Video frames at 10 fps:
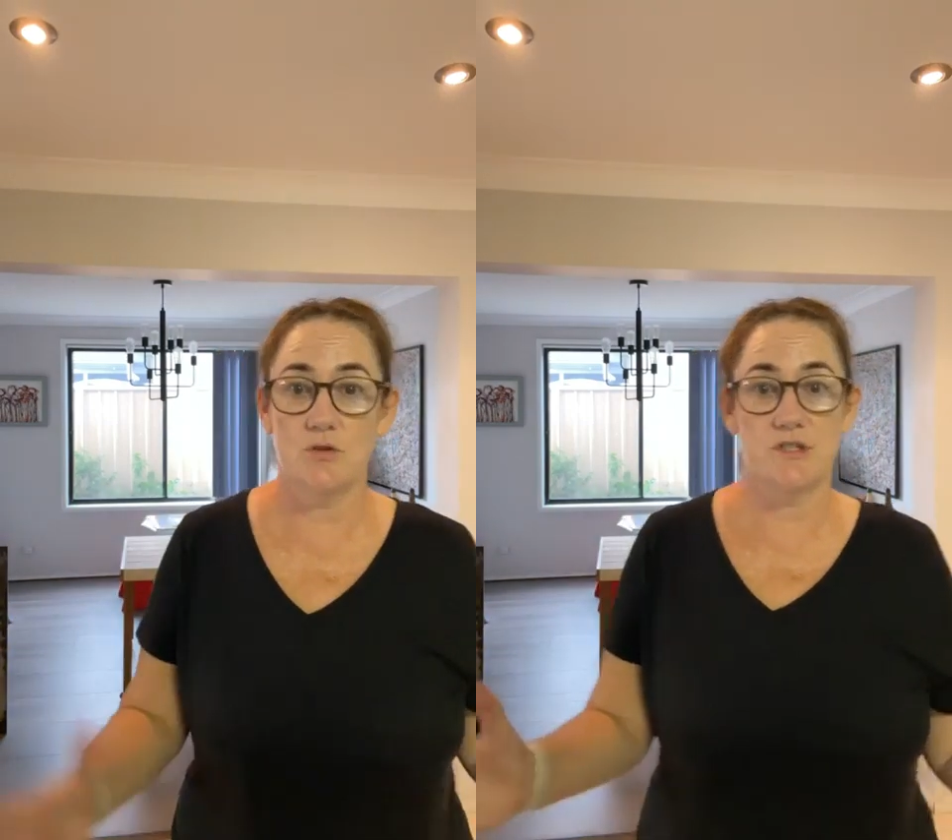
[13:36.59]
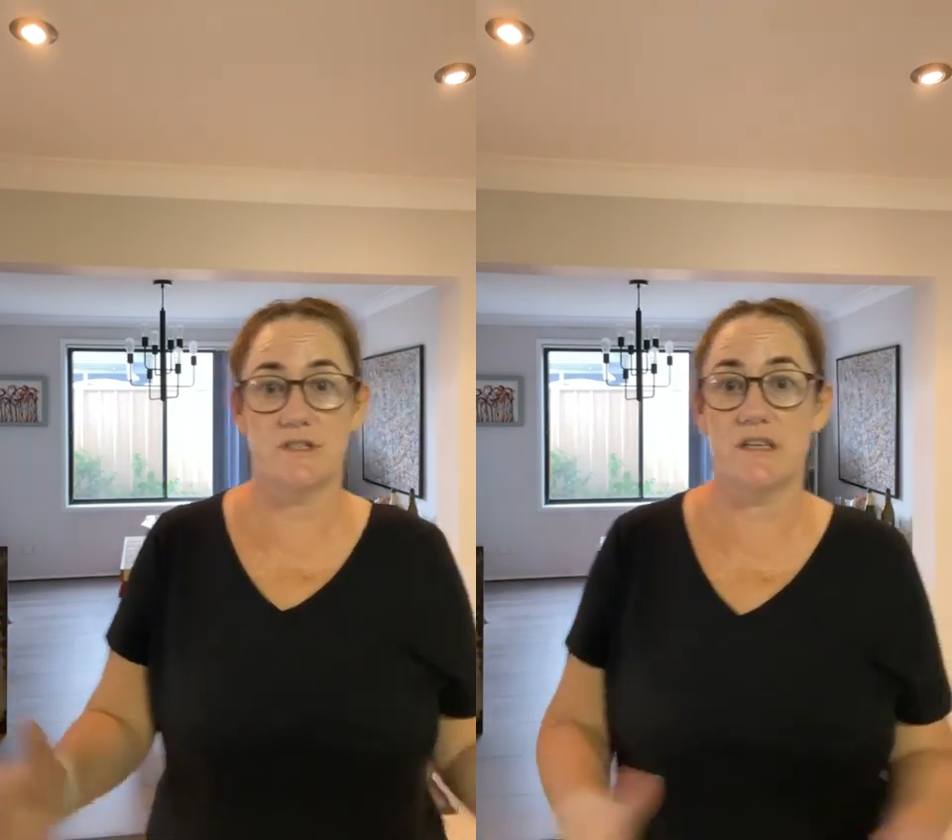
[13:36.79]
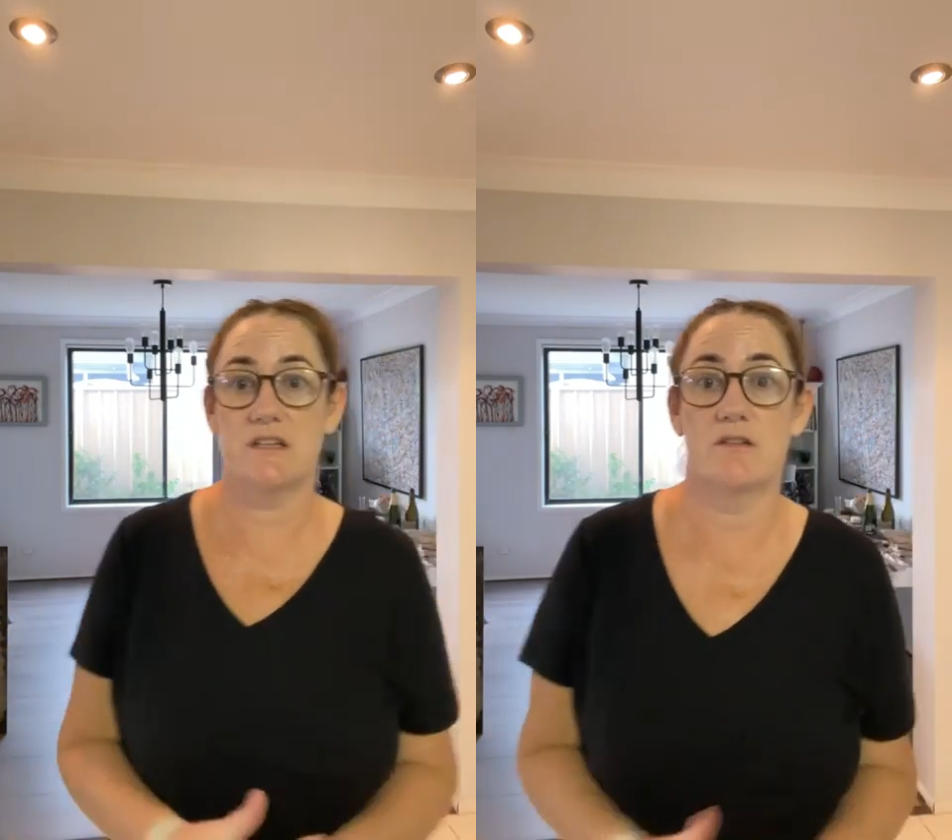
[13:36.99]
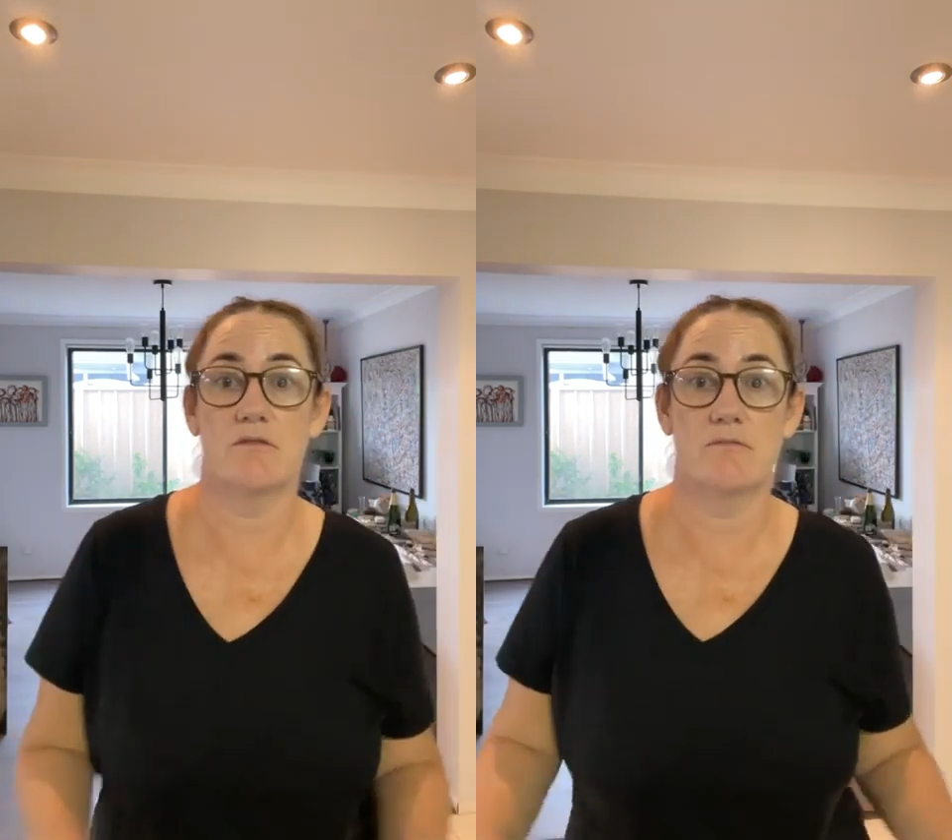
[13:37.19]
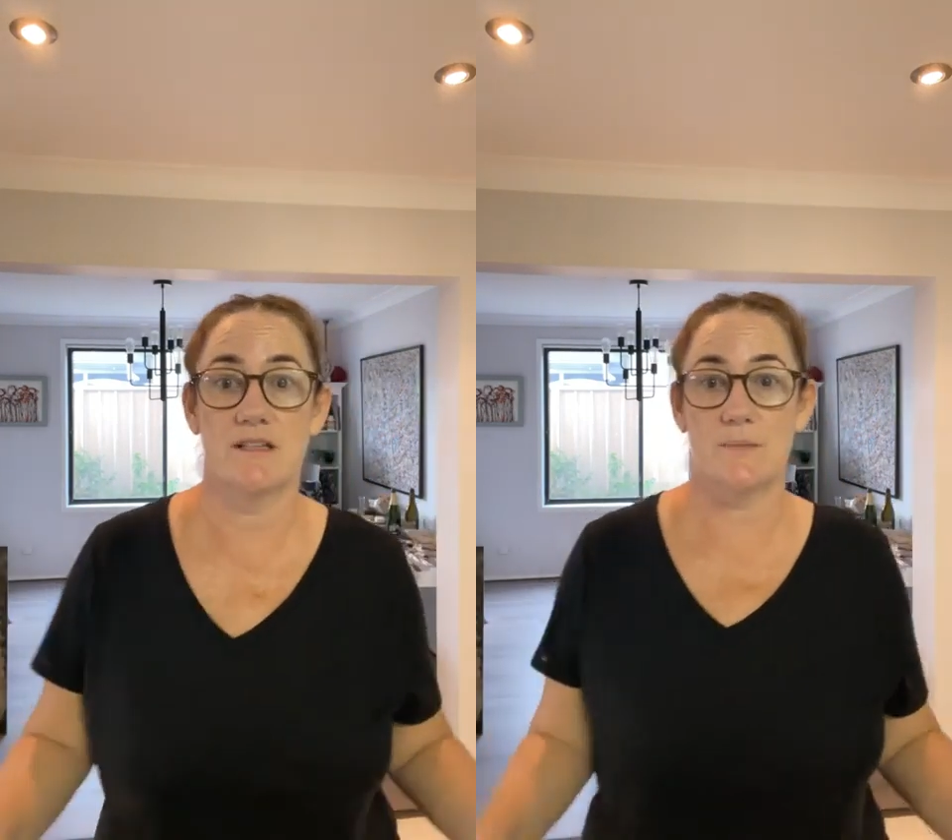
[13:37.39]
Or just eat the
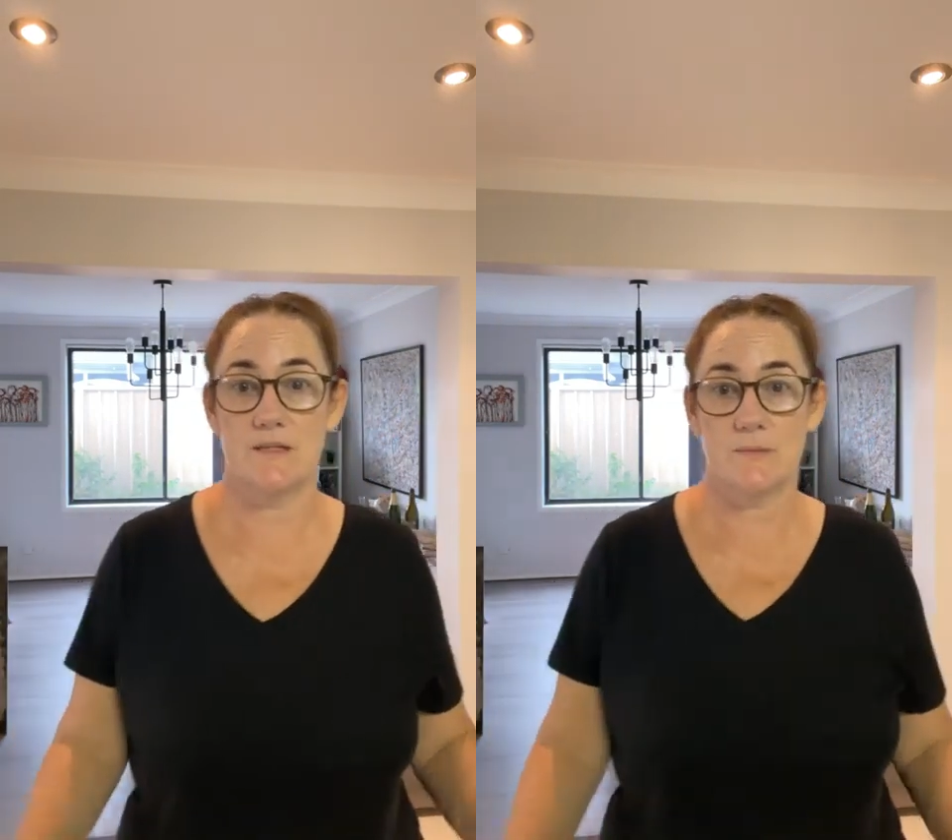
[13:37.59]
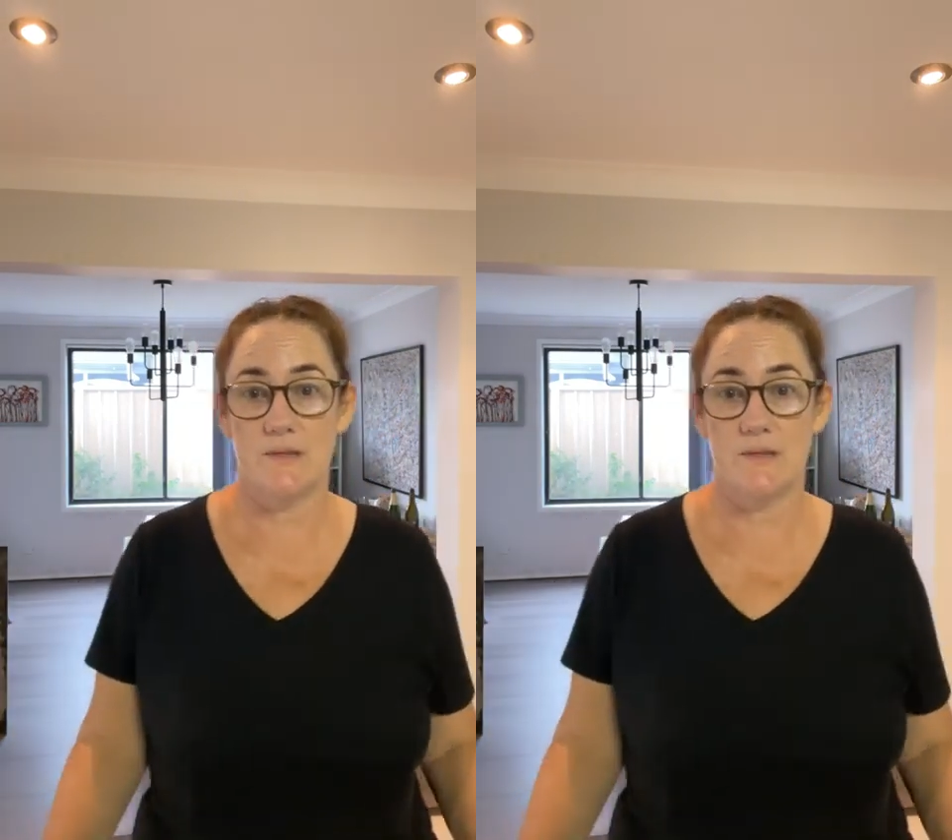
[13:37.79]
recipes